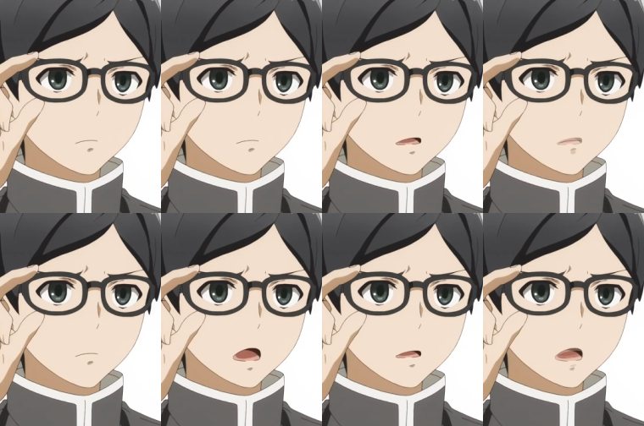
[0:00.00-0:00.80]
if it weren't
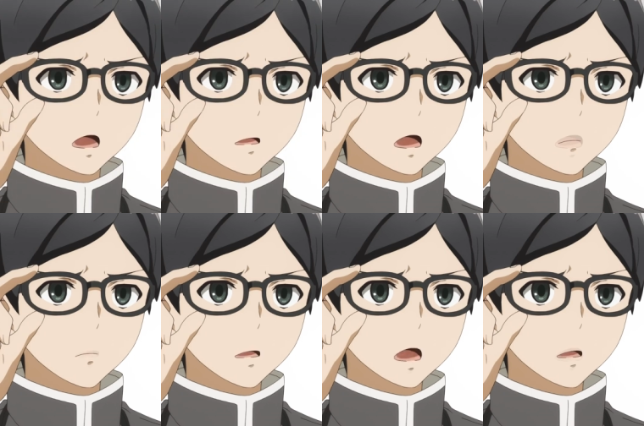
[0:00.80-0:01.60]
for their shared
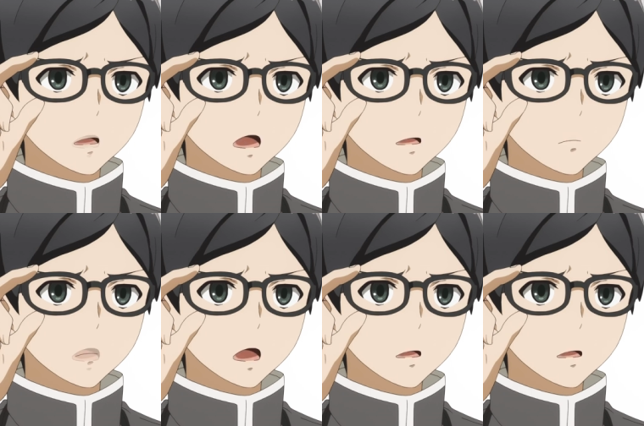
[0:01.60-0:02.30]
devotion for Sei.